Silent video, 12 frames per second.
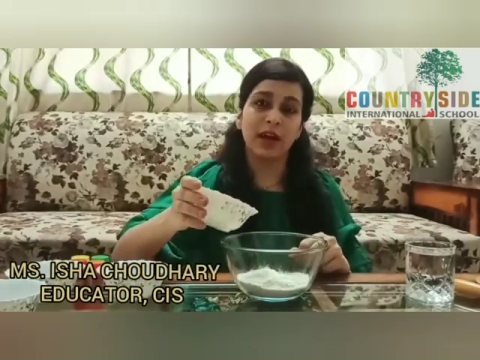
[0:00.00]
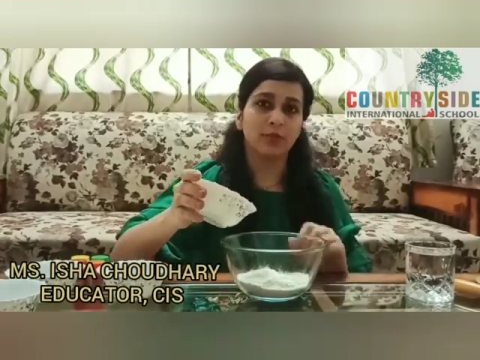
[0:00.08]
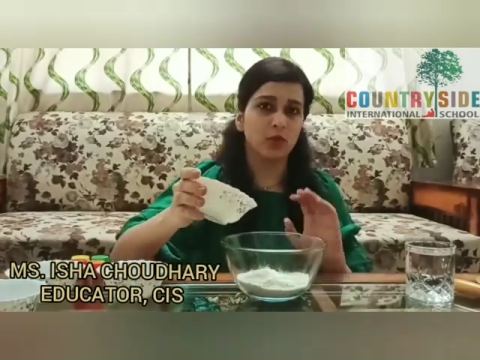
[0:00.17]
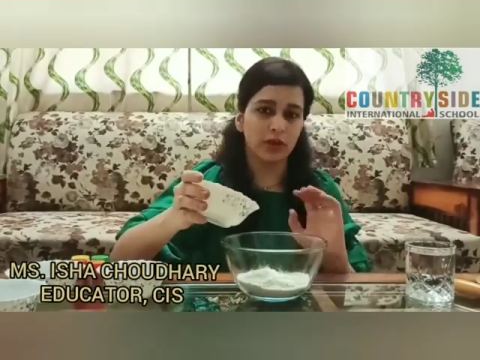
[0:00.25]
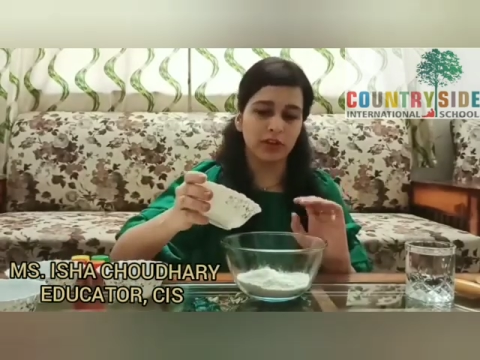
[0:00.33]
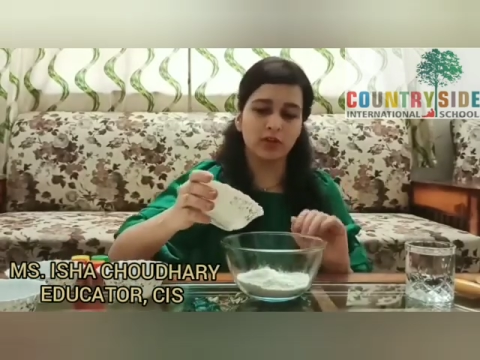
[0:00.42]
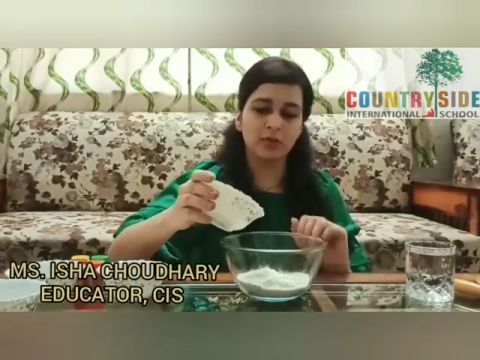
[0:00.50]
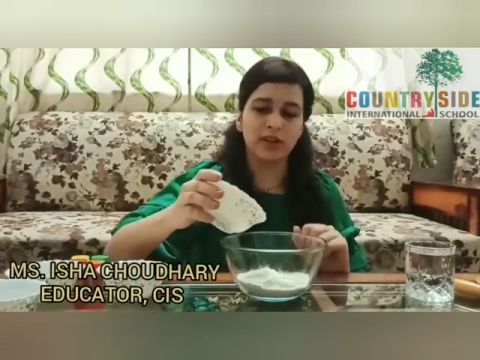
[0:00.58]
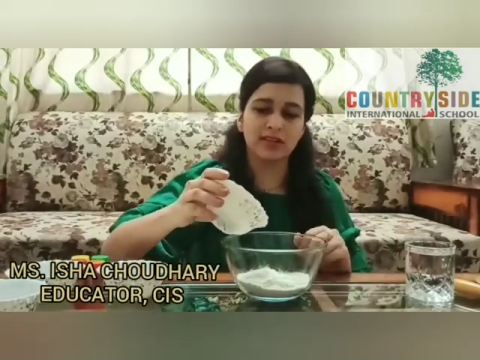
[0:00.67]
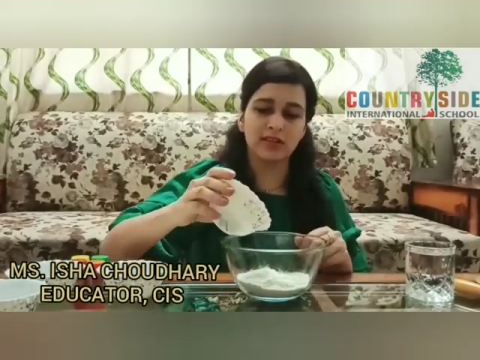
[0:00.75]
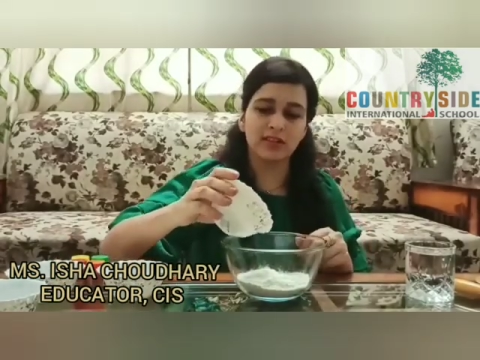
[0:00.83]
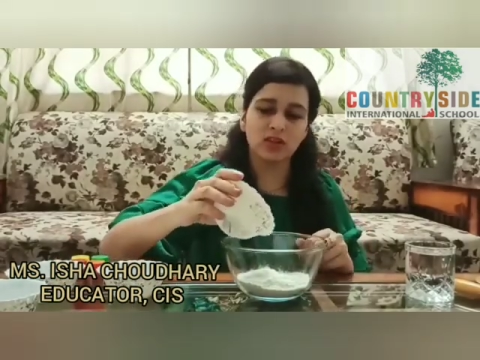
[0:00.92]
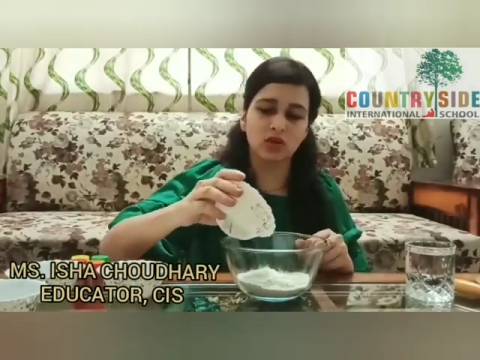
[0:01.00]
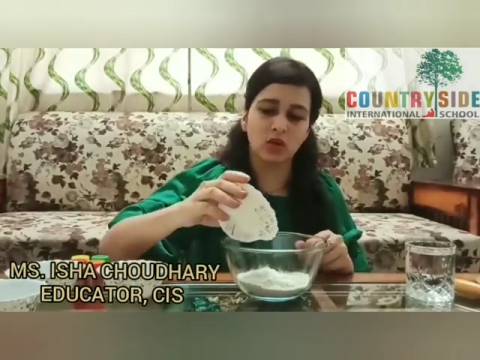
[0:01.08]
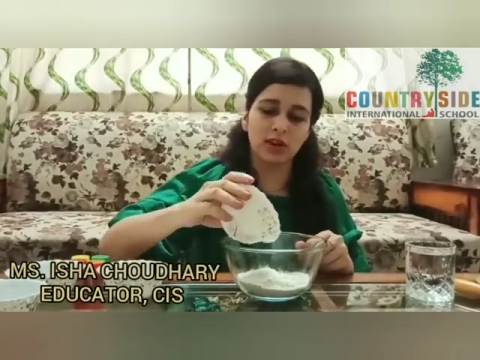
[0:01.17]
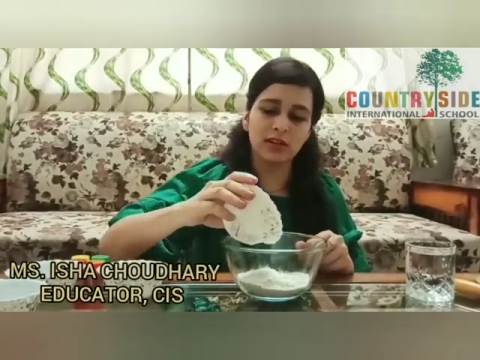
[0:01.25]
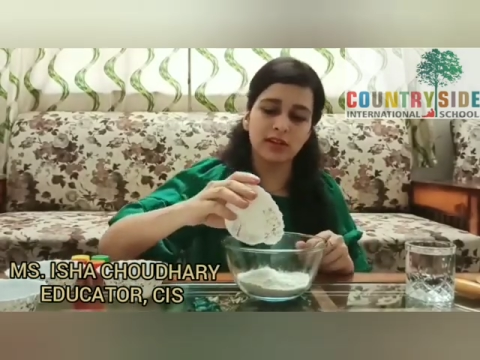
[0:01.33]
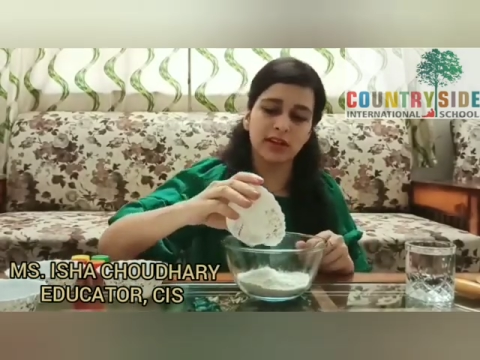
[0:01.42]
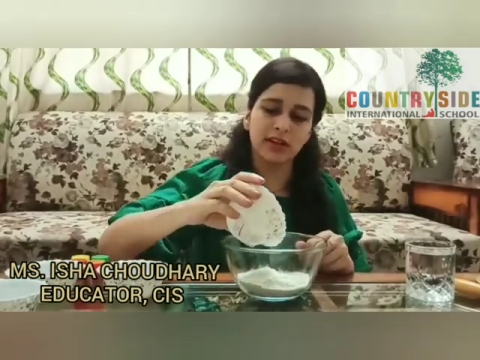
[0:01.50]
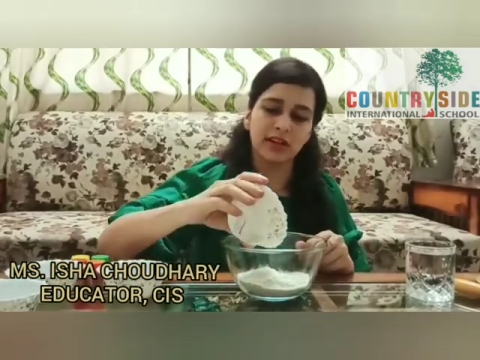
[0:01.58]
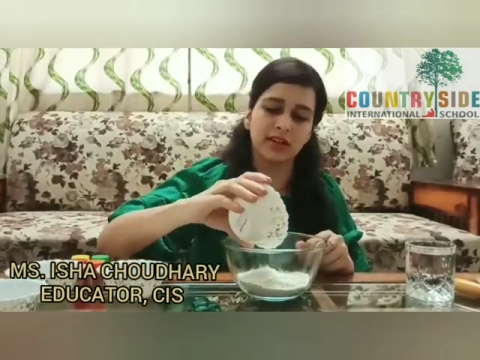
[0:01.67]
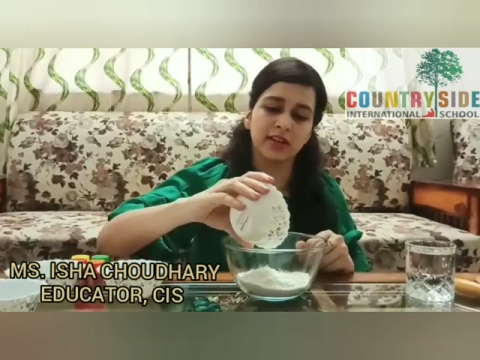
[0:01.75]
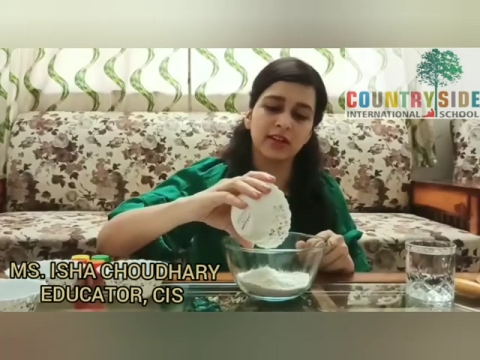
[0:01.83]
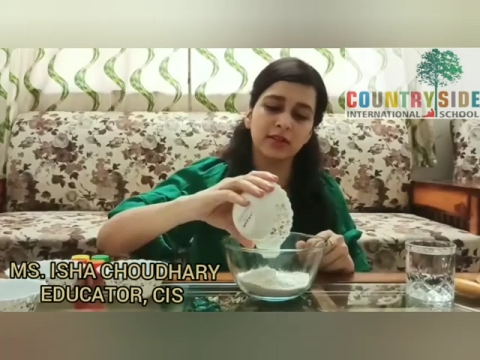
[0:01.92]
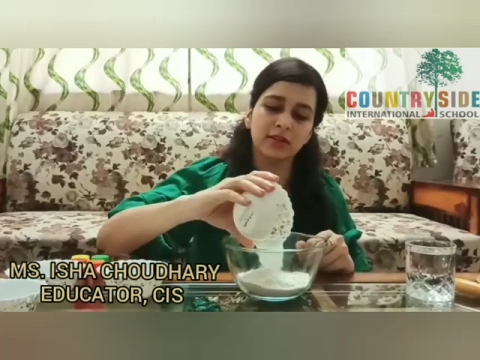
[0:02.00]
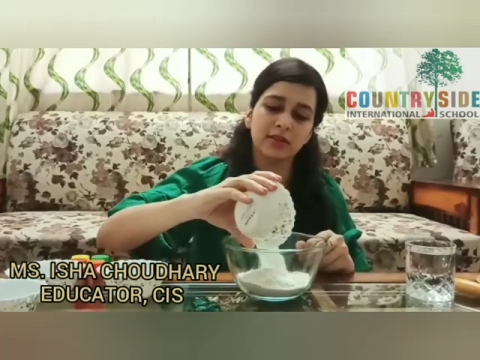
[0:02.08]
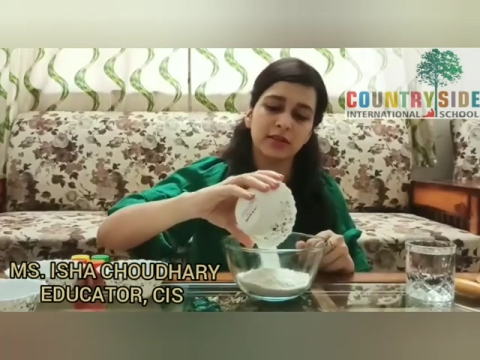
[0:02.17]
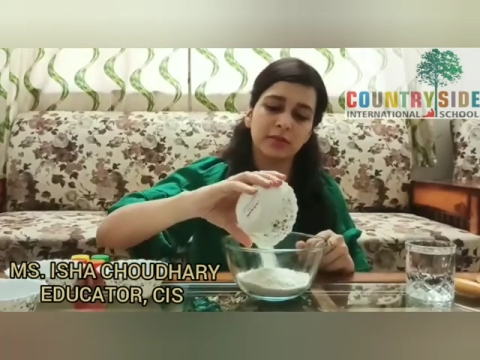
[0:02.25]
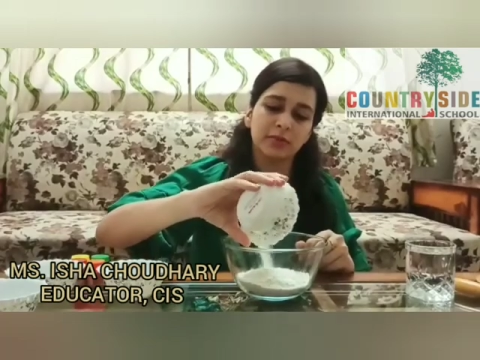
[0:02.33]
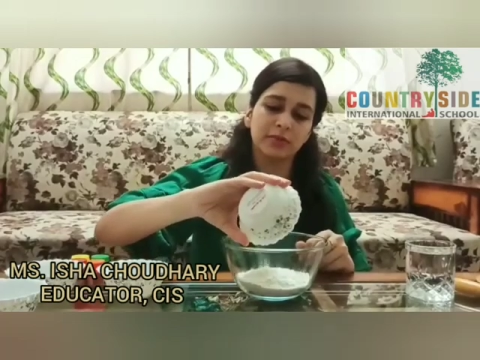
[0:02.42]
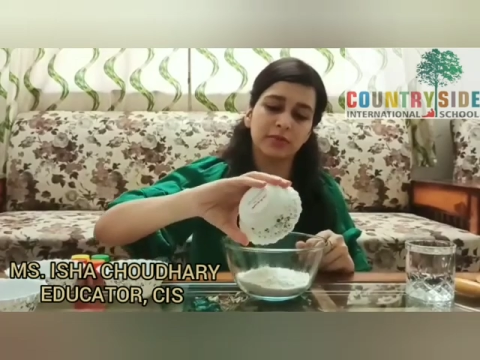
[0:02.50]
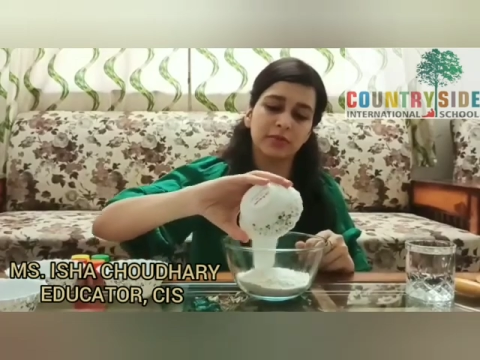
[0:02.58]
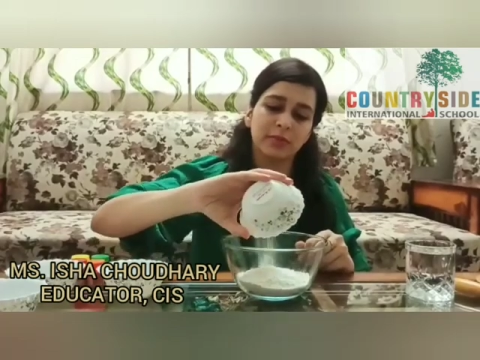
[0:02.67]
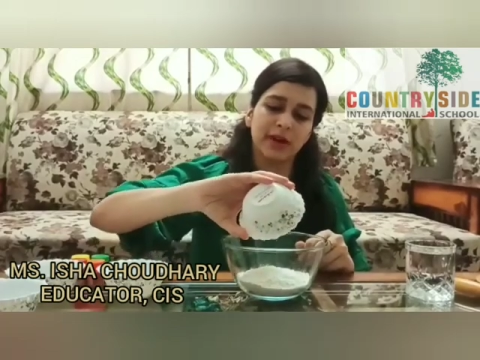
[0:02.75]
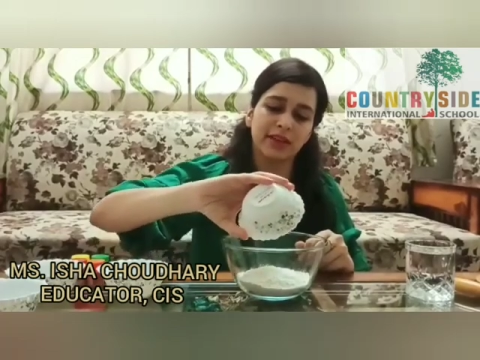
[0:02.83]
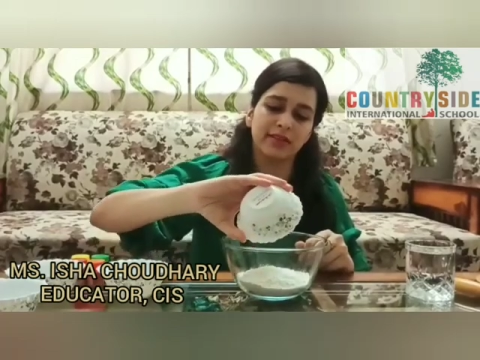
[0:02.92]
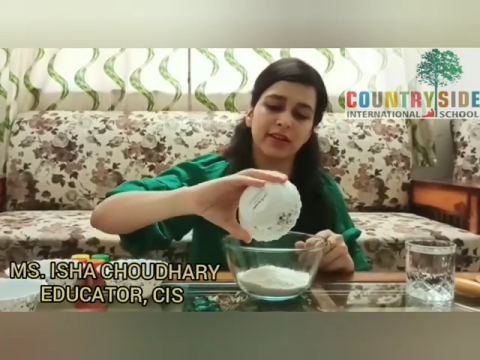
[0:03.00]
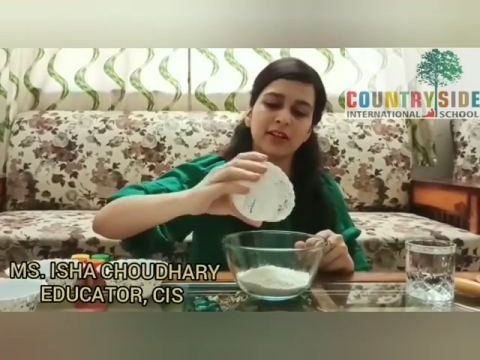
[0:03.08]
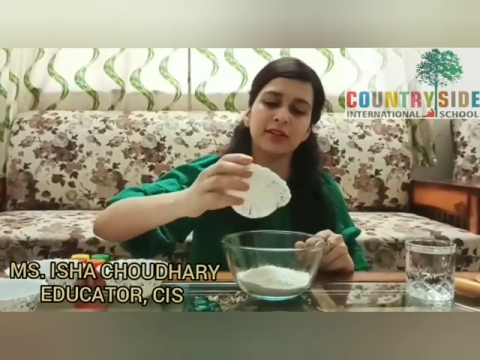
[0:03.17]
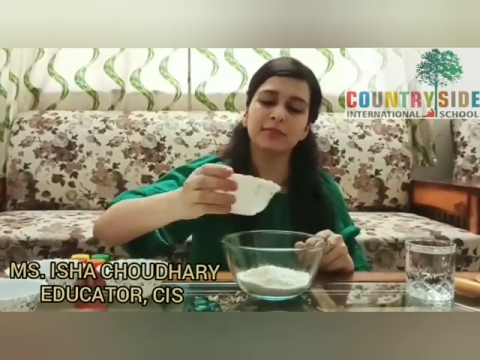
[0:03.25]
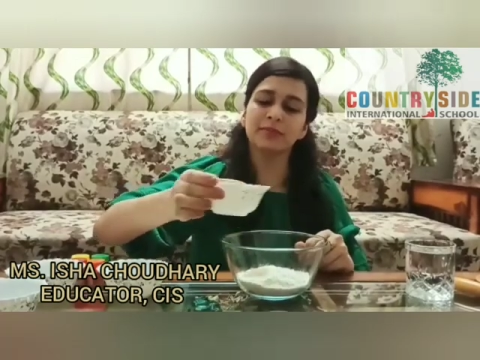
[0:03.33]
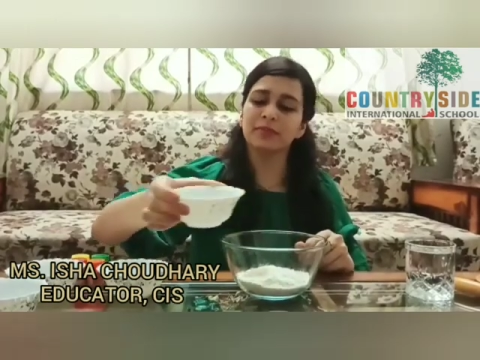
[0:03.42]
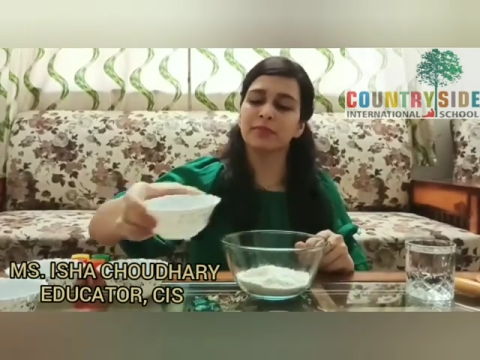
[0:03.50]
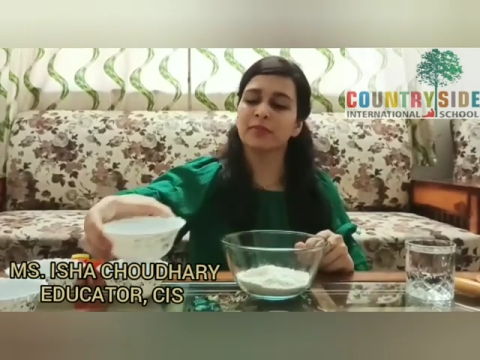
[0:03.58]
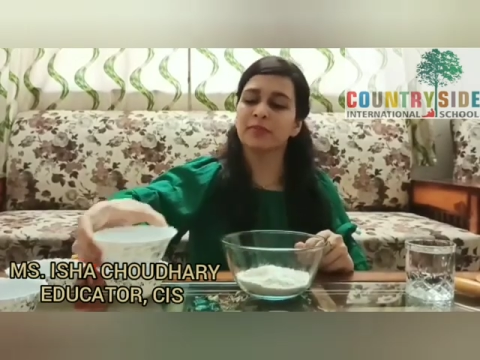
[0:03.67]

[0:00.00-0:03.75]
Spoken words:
I'm going to mix the salt in the maida,